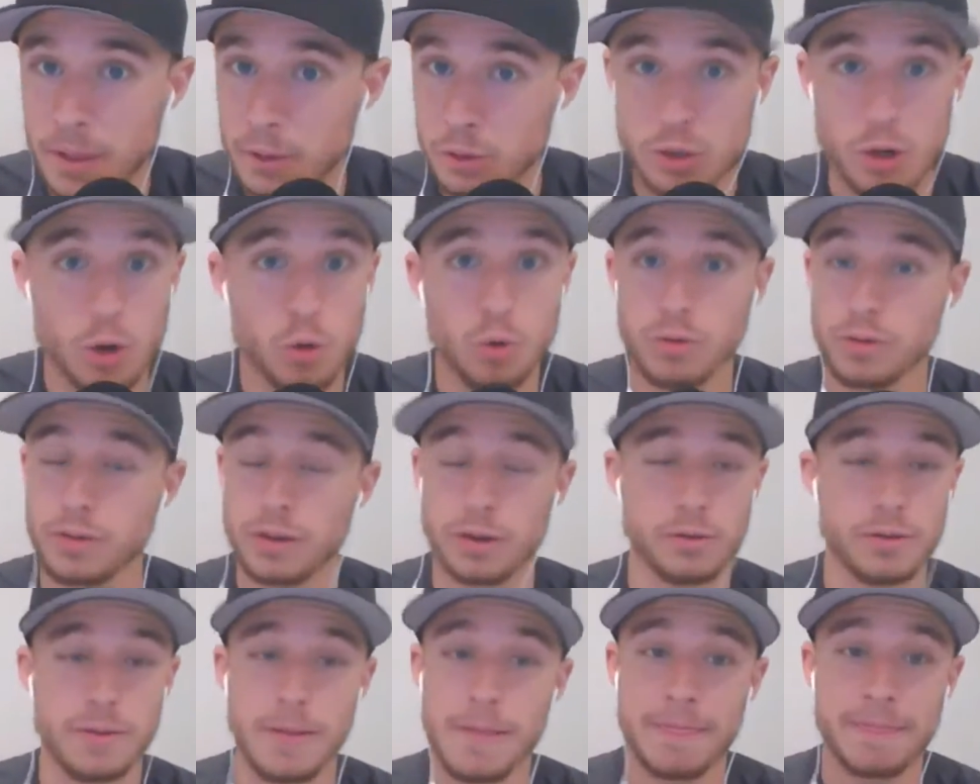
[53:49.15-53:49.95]

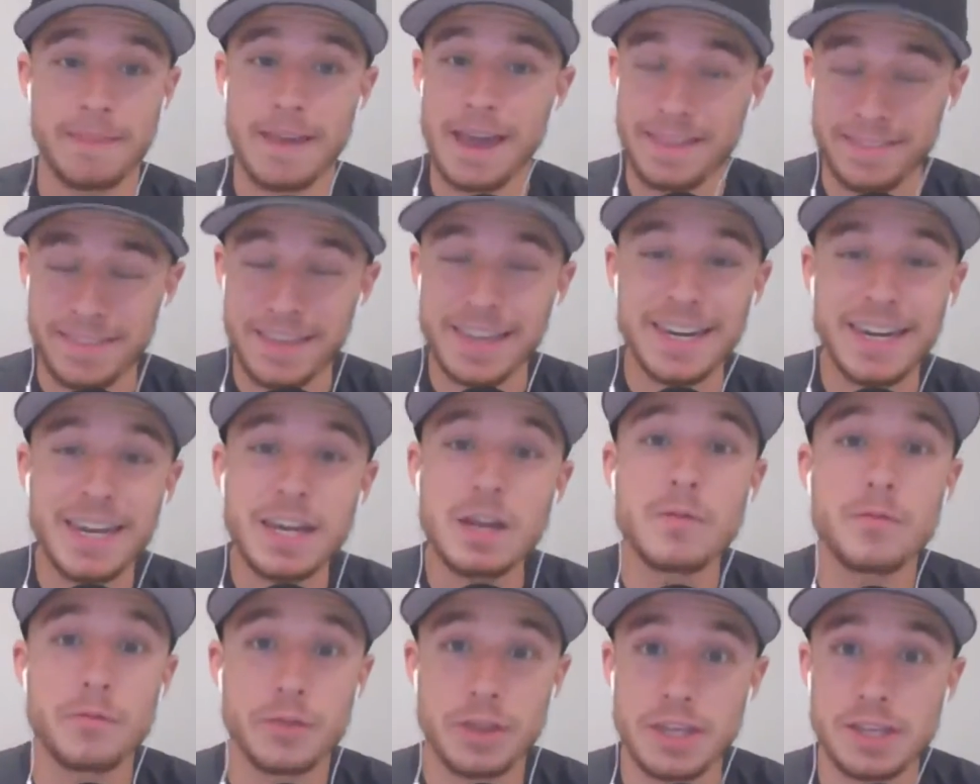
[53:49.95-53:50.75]
And they
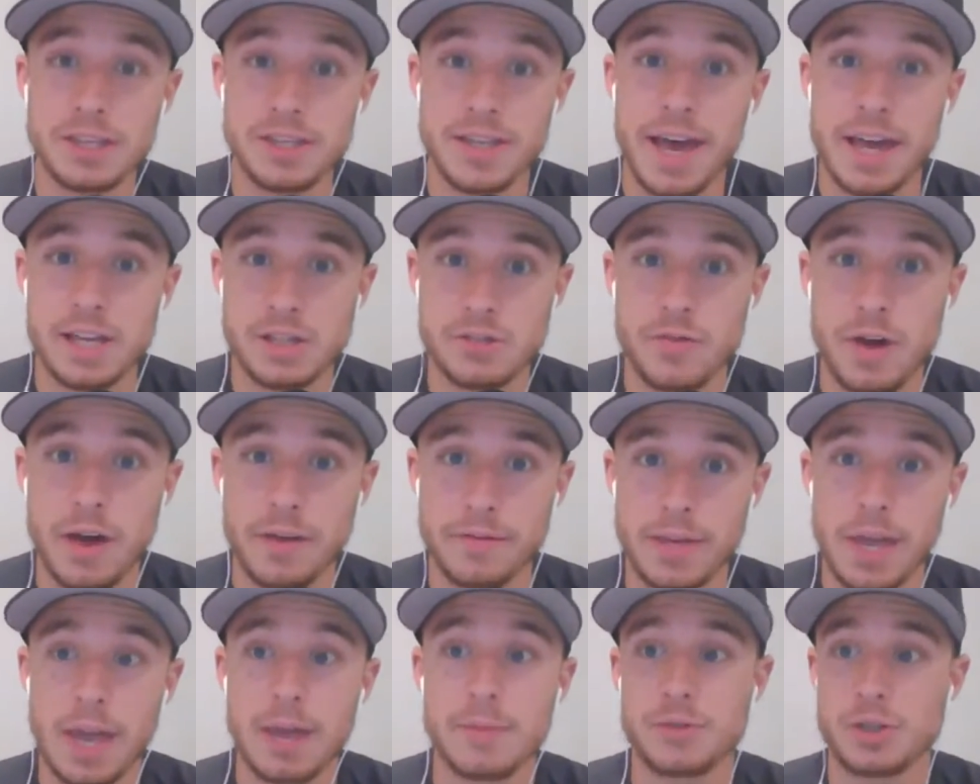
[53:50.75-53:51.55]
need him for these last
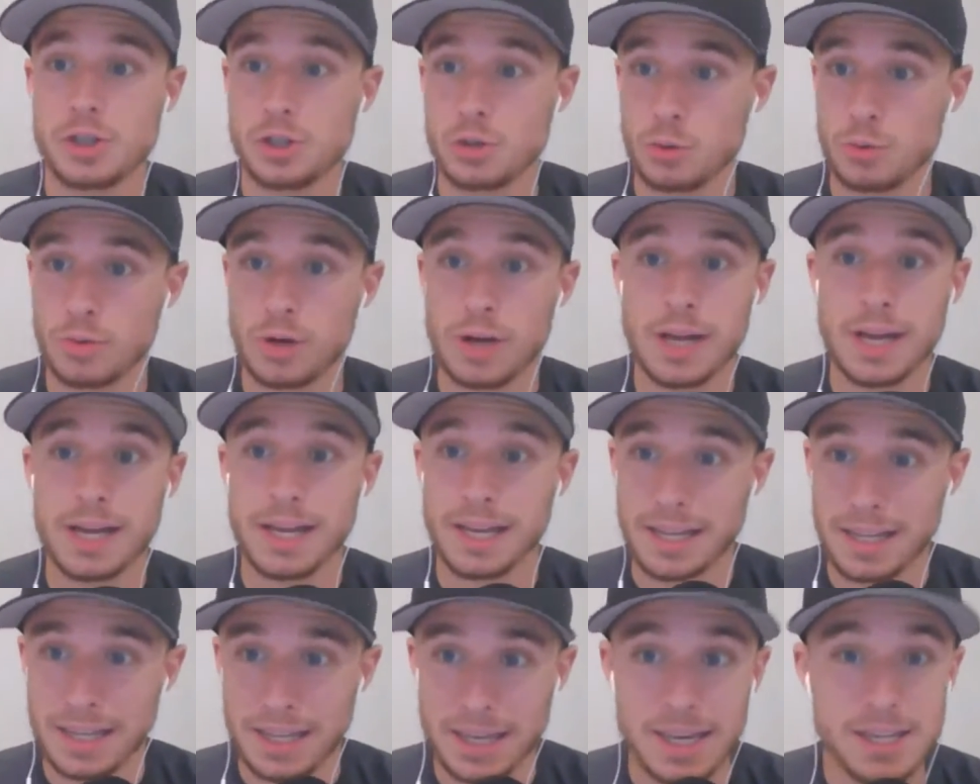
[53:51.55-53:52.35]
5 games to
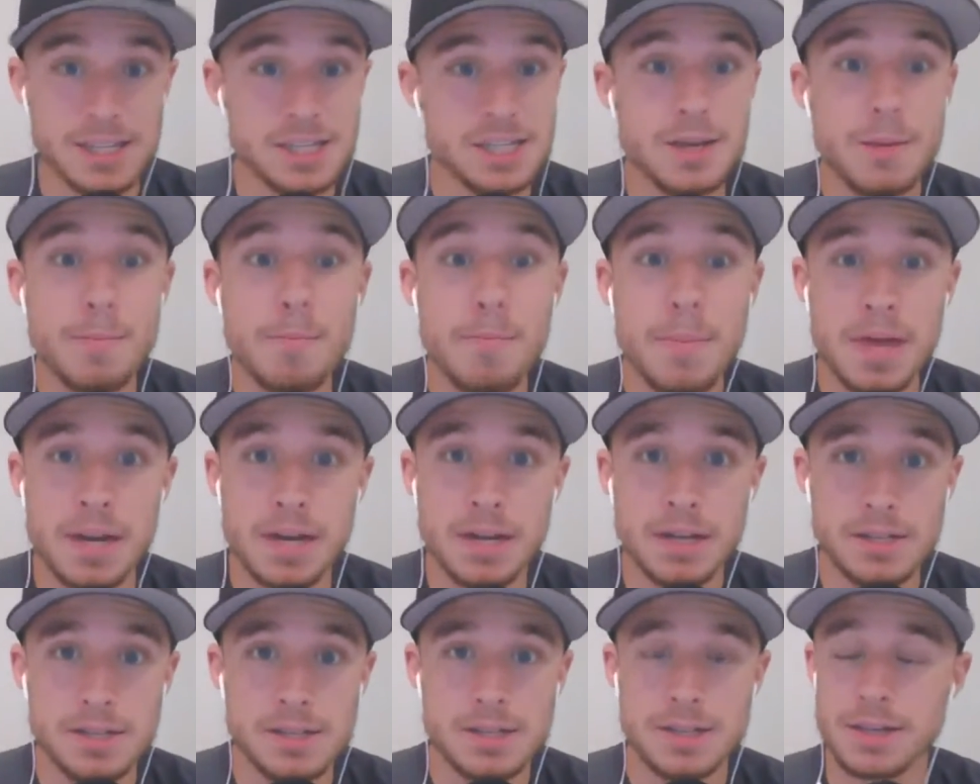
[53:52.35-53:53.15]
get some
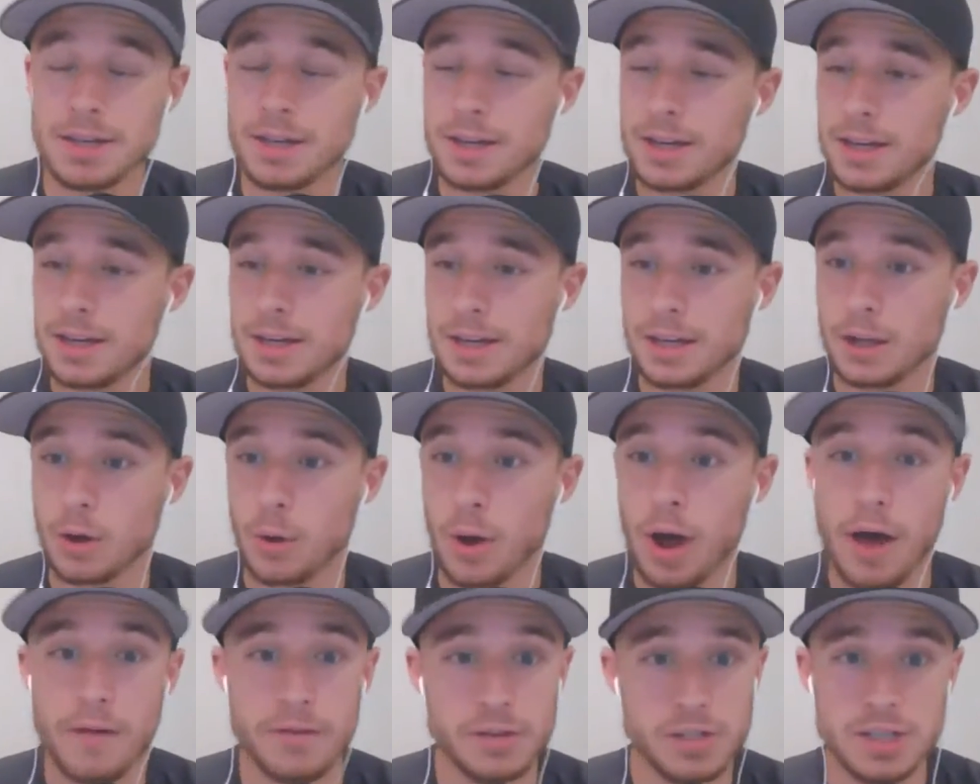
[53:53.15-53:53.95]
minutes.
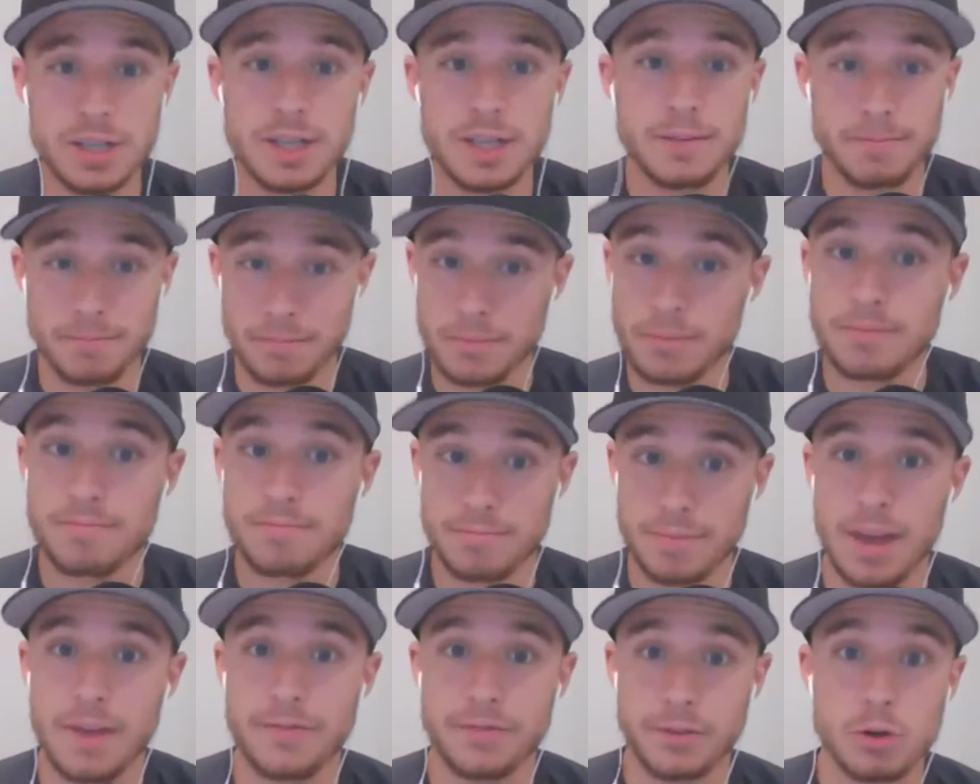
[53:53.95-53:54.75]
You know, obviously,
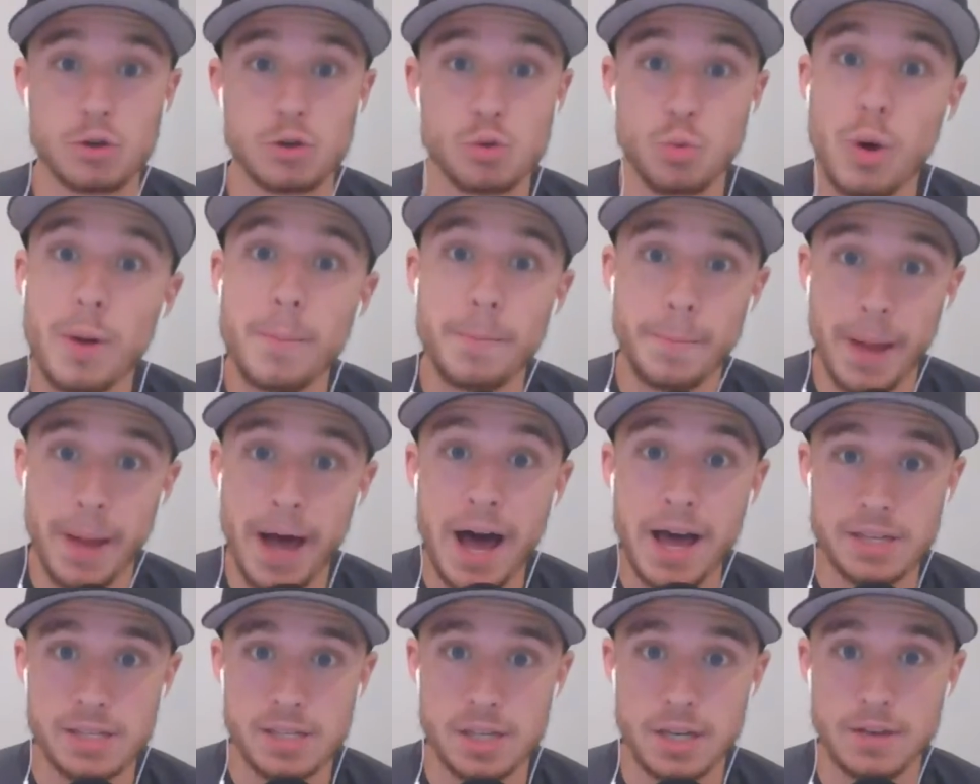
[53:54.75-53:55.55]
if there's one
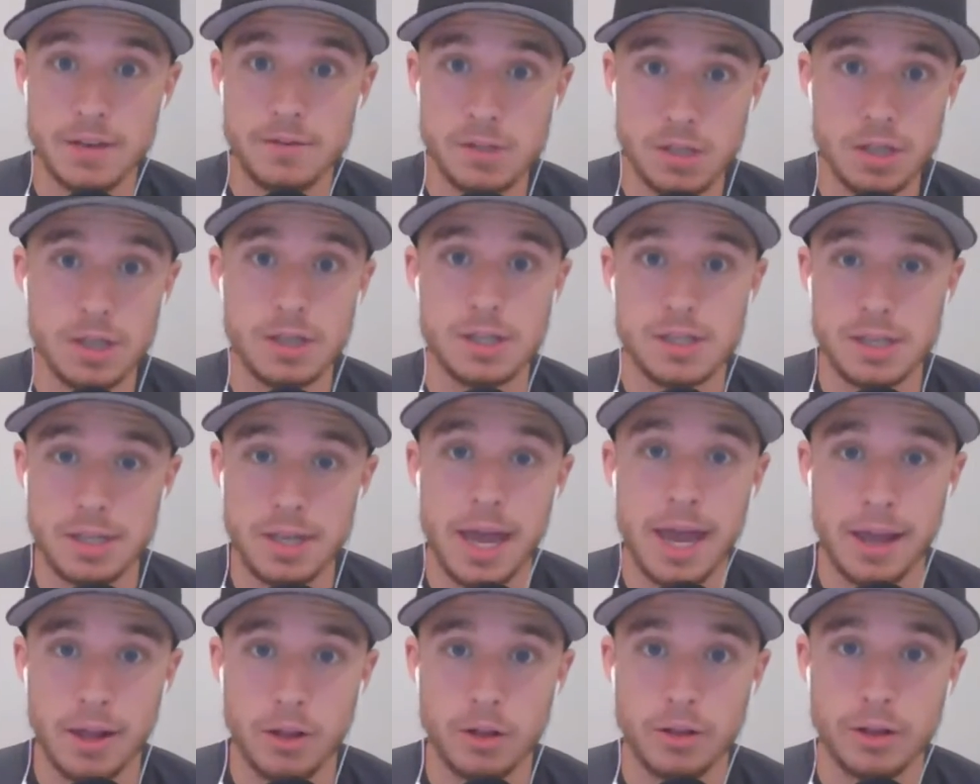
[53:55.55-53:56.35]
positive to
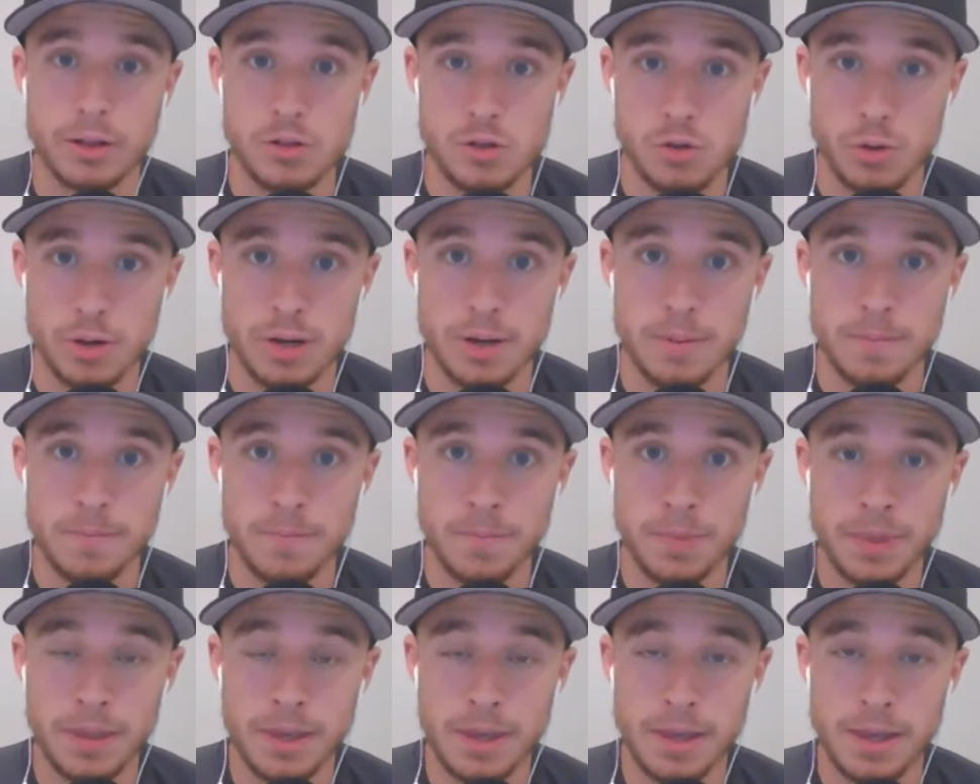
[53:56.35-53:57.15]
this ankle
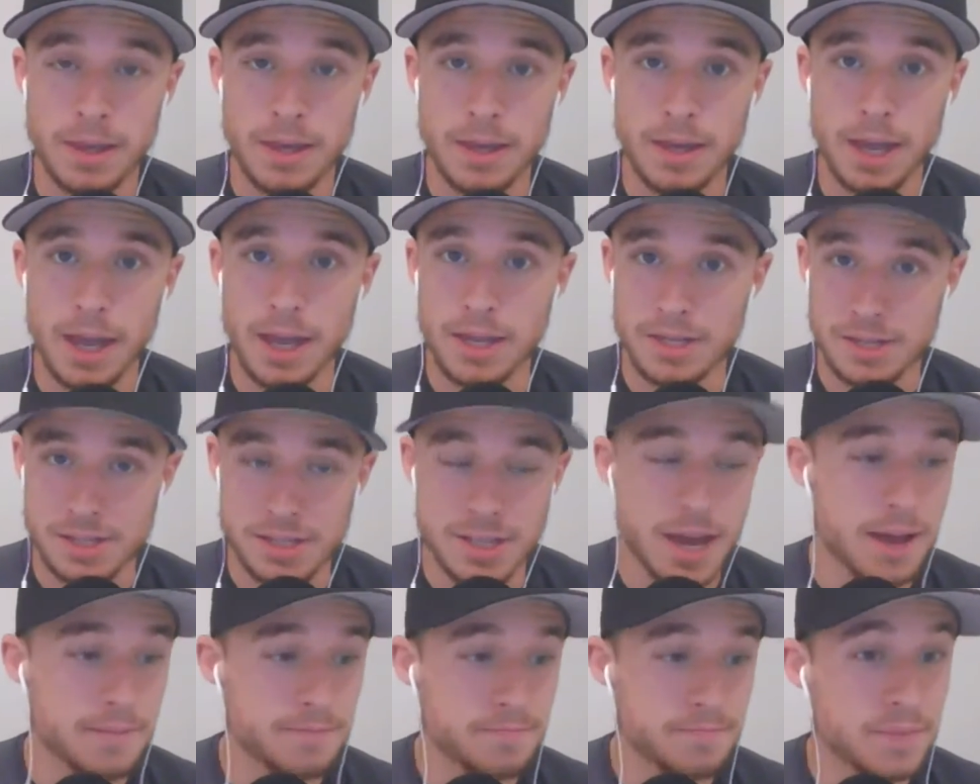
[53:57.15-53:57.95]
injury,
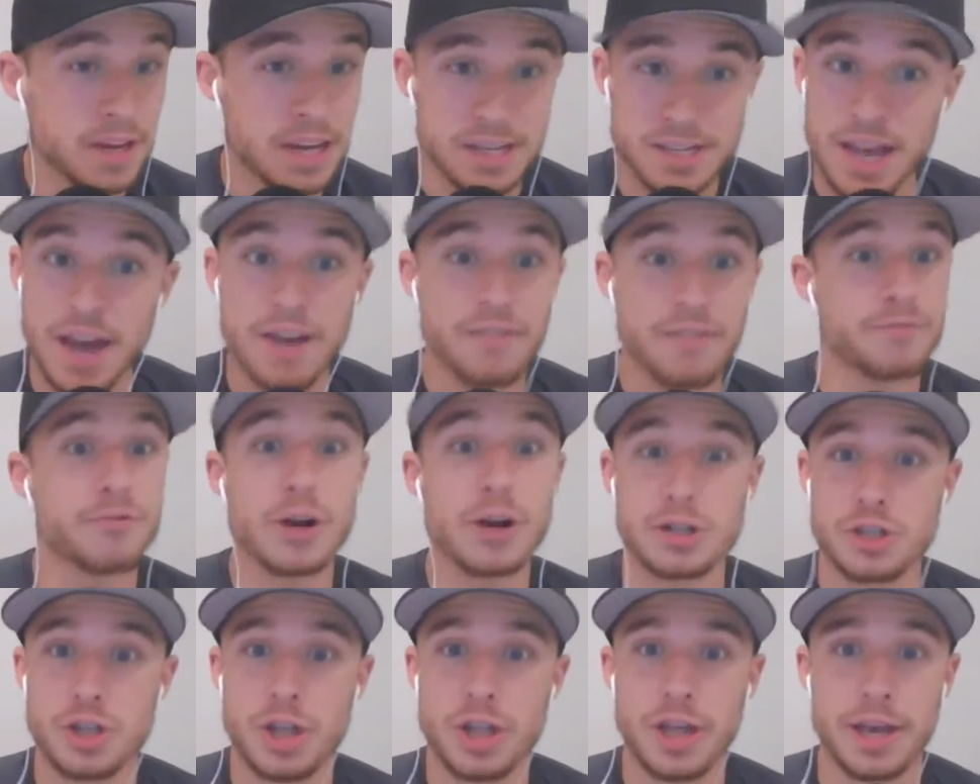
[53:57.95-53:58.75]
it's that he's got
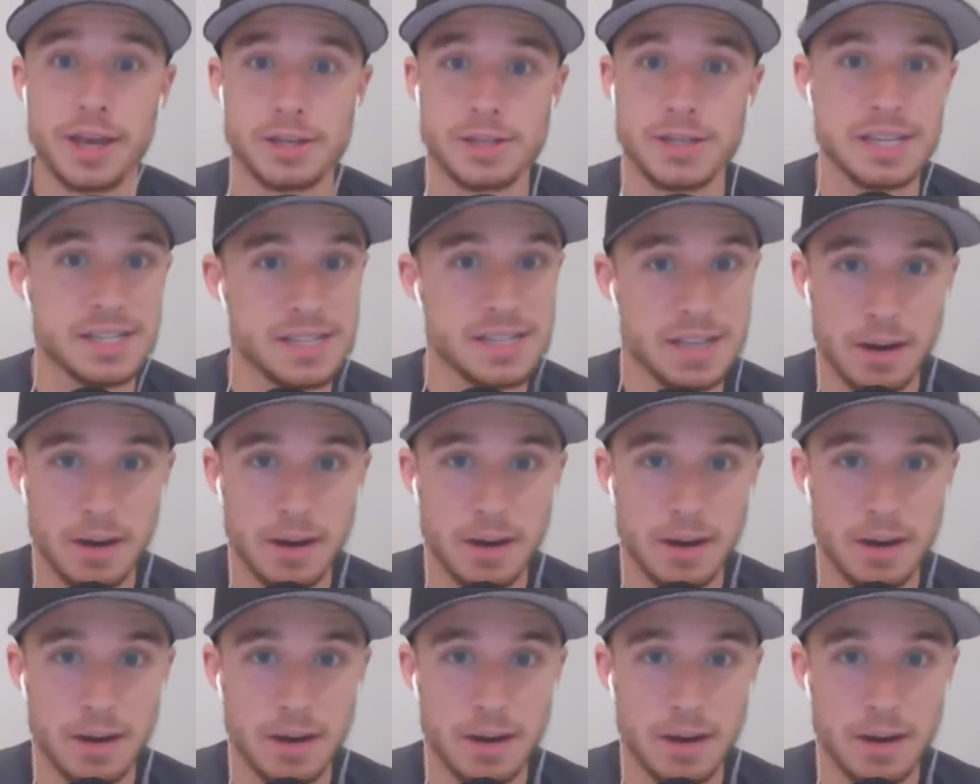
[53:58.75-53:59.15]
fresh legs.